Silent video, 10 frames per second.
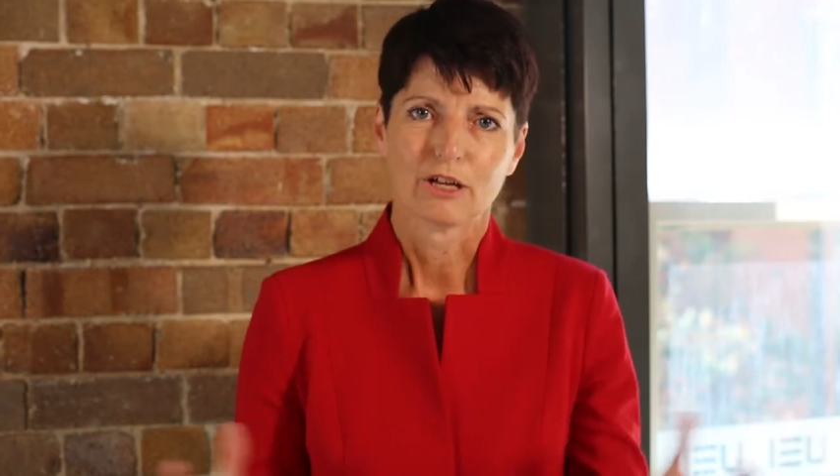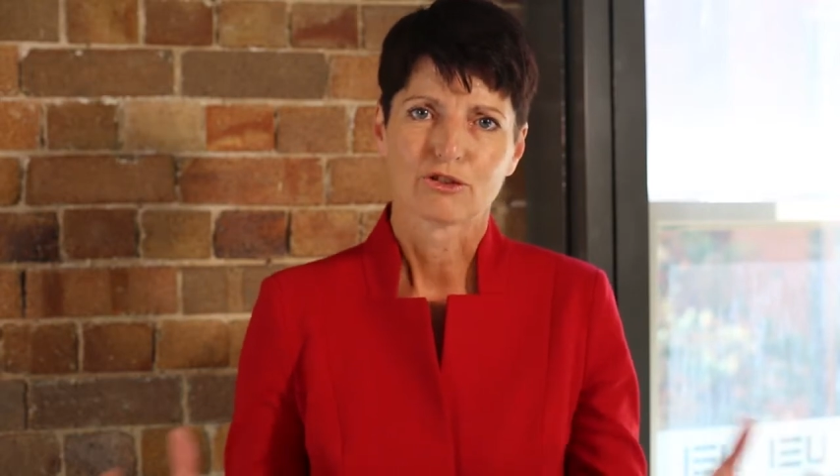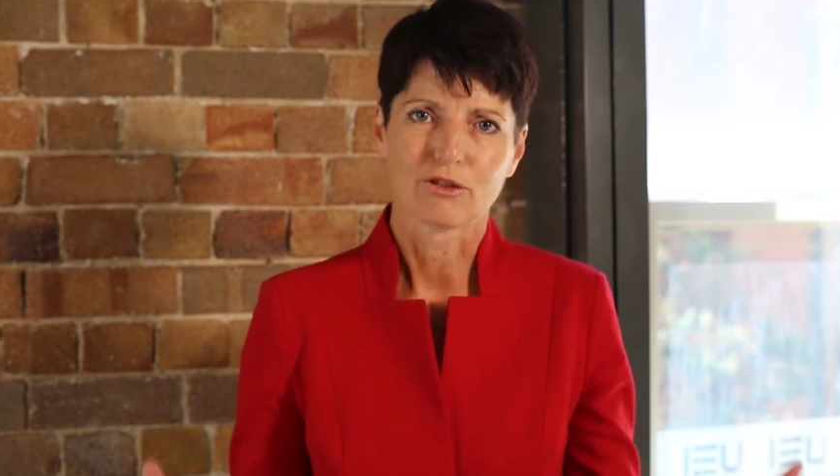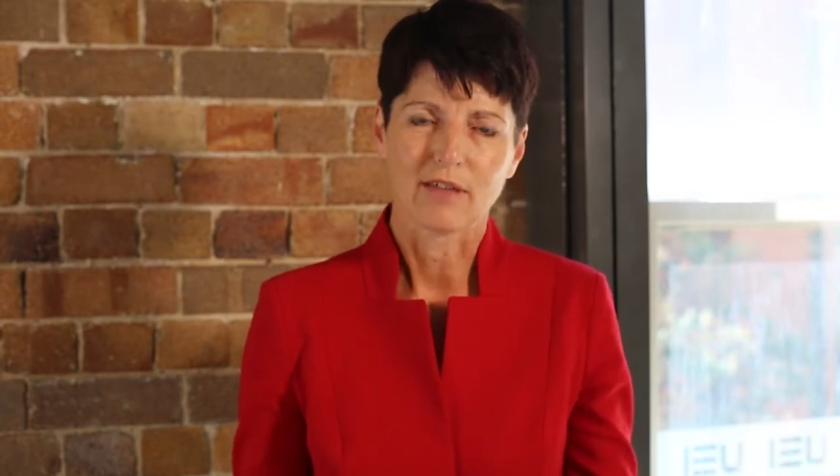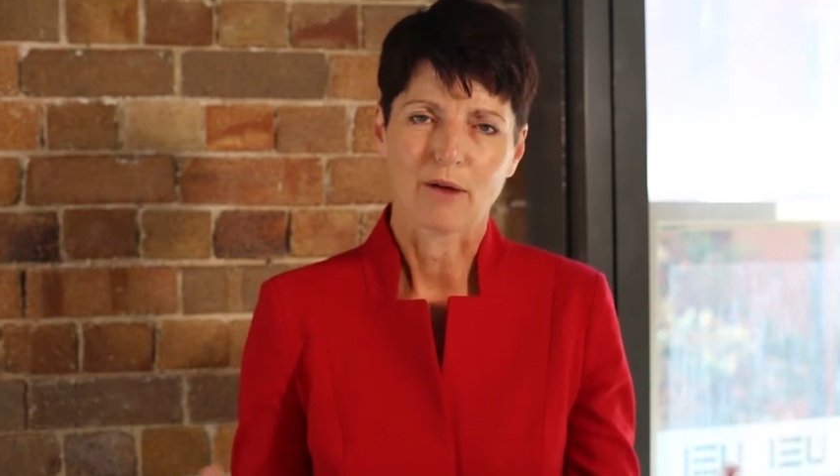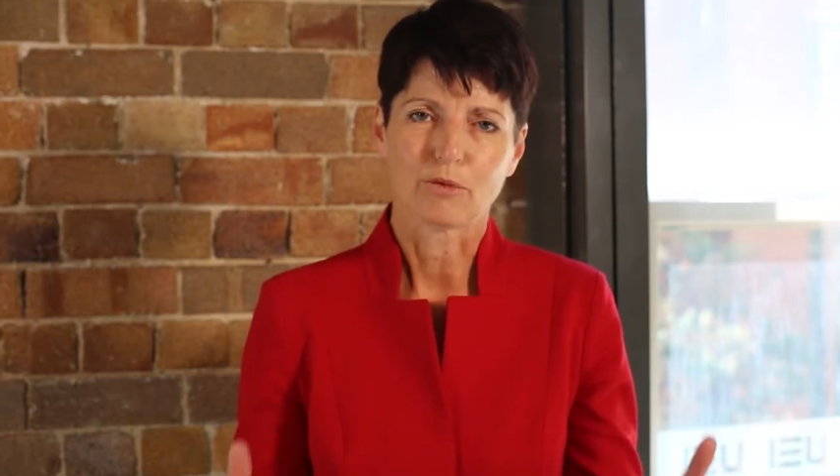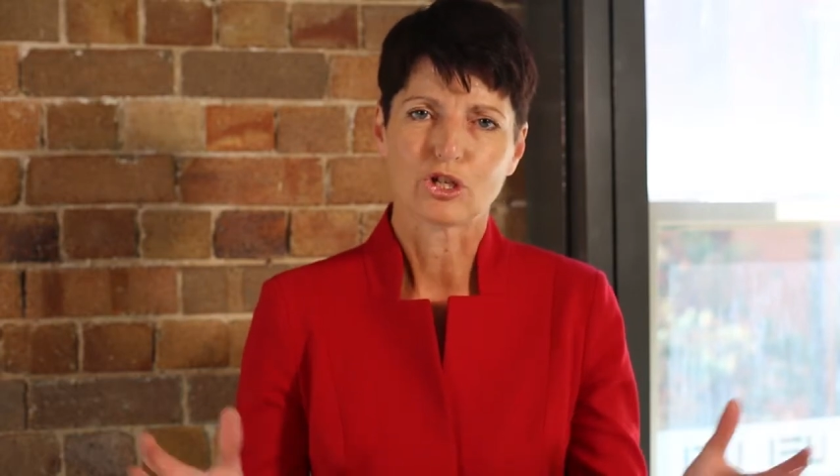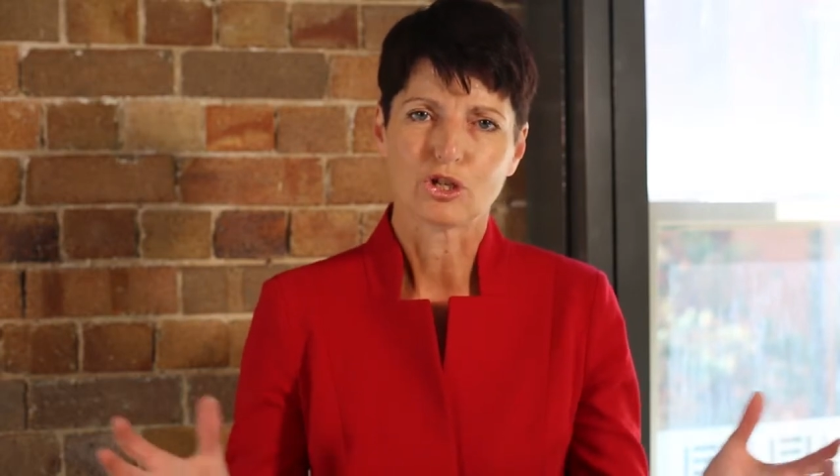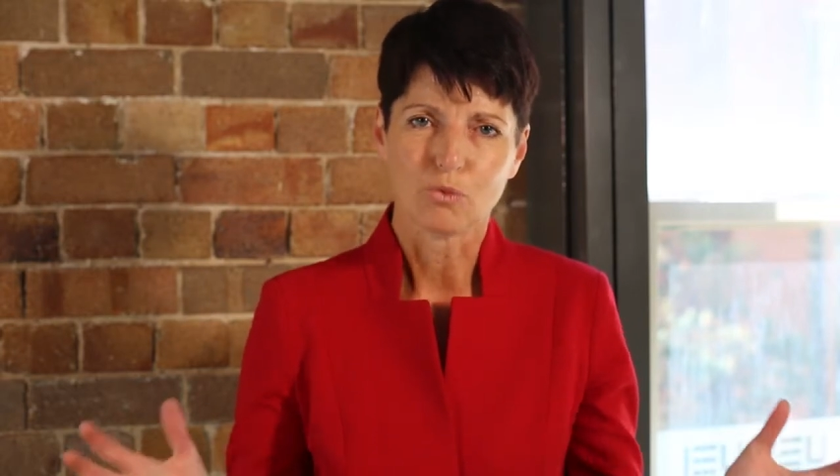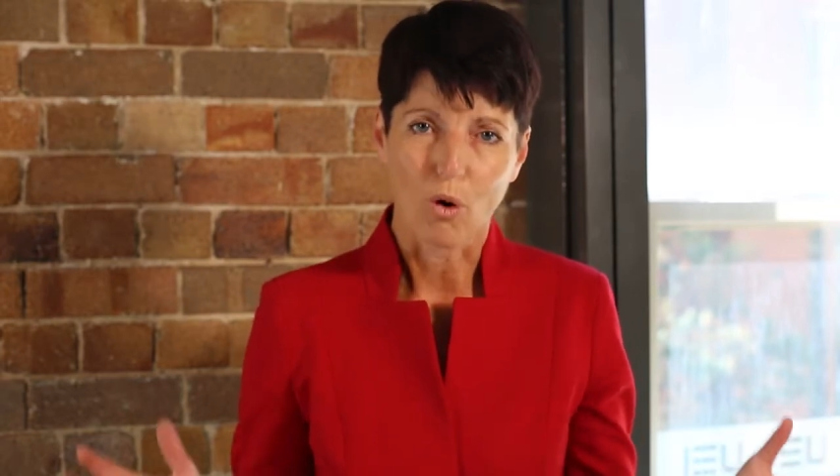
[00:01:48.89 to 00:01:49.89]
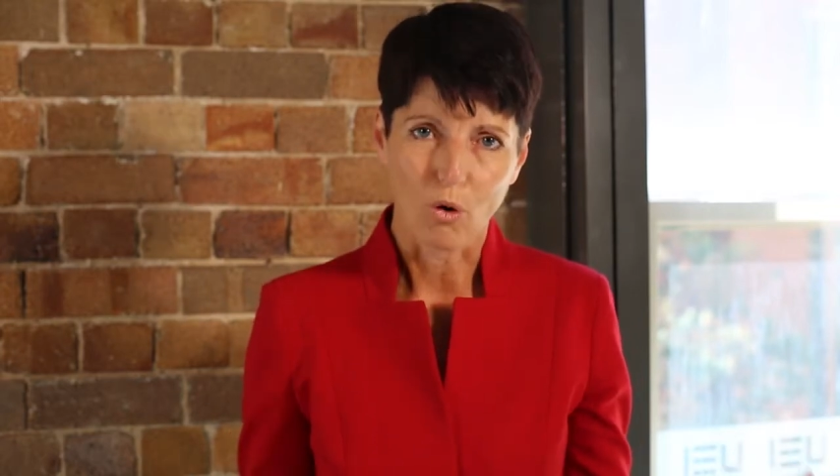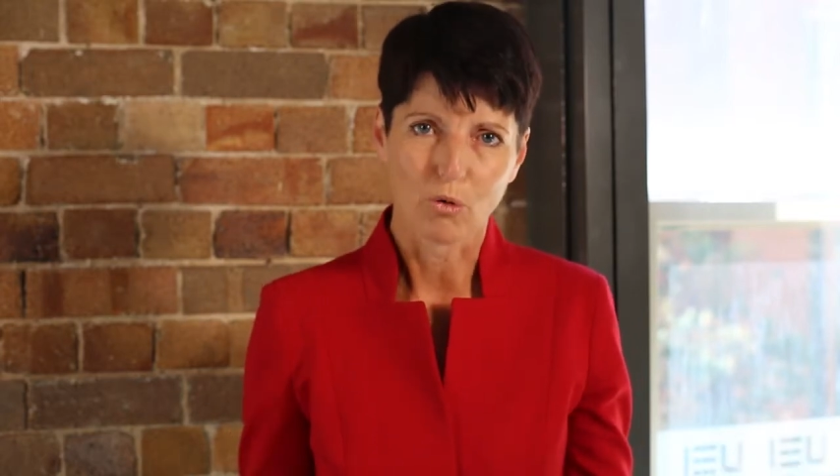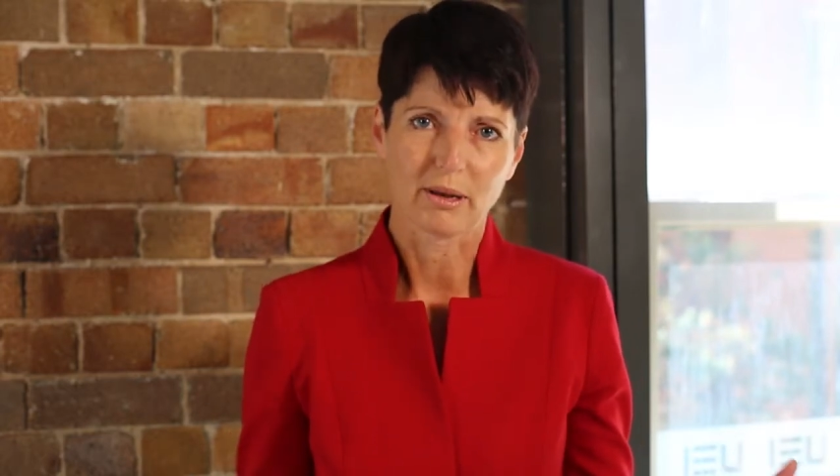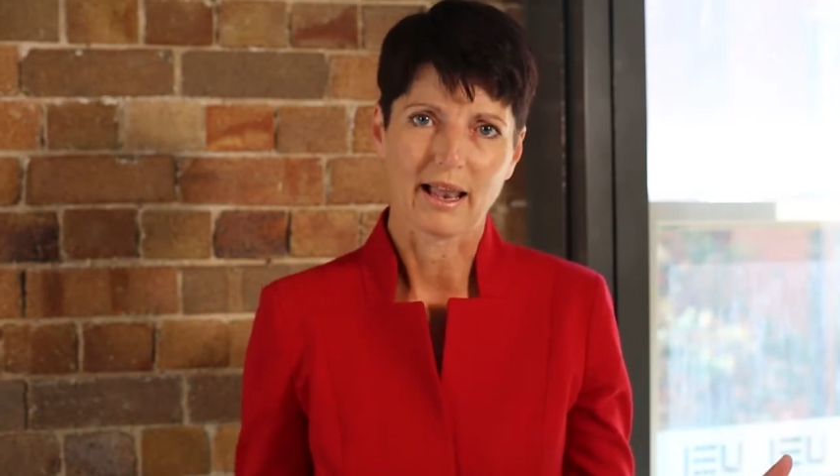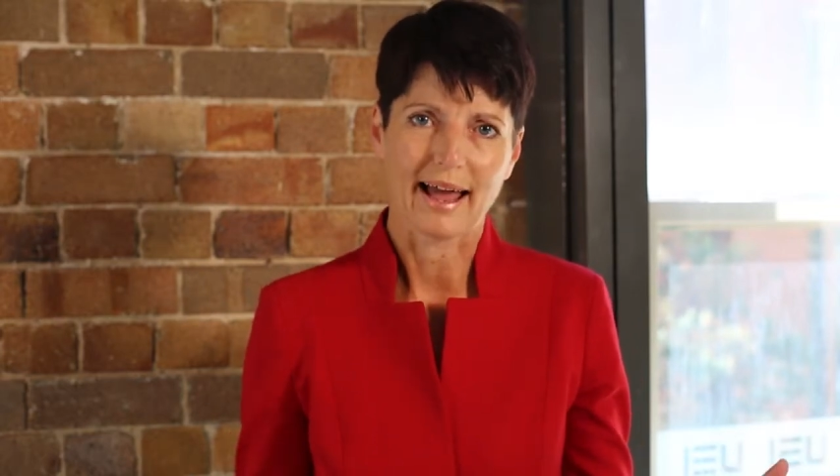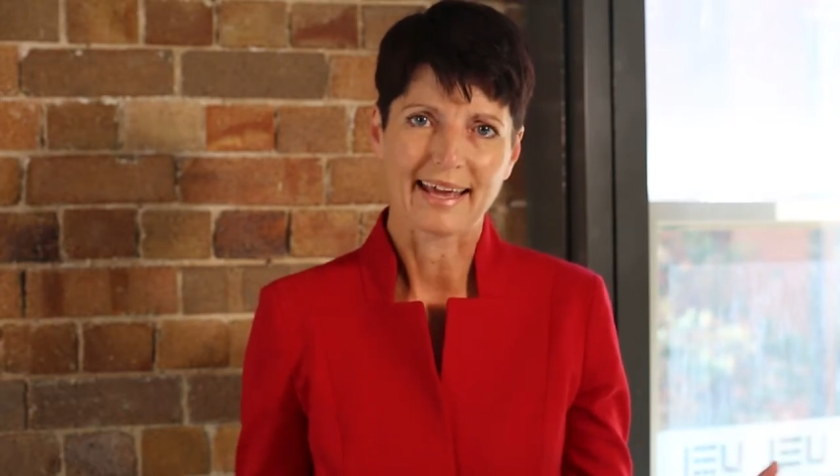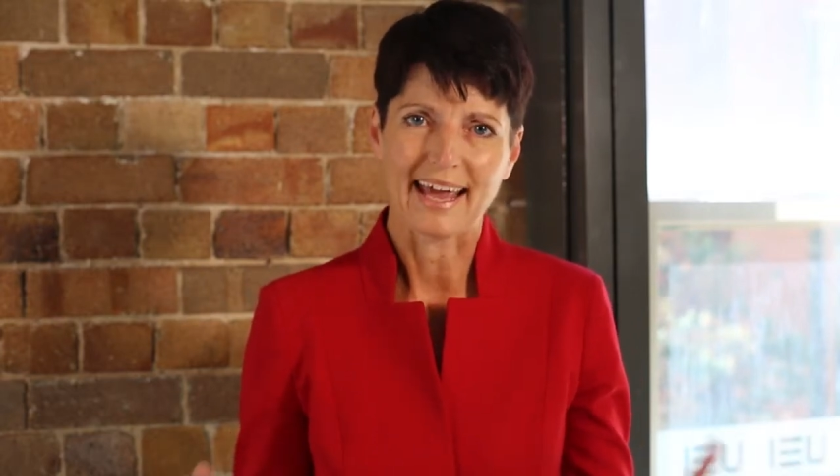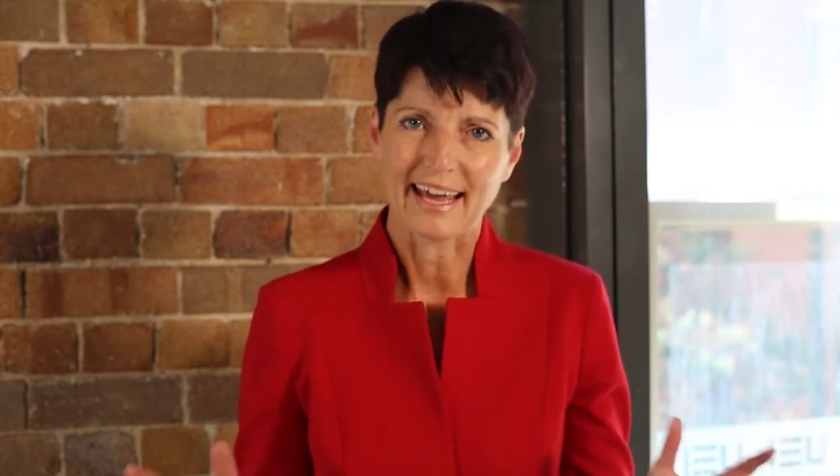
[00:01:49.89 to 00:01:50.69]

to that which you all play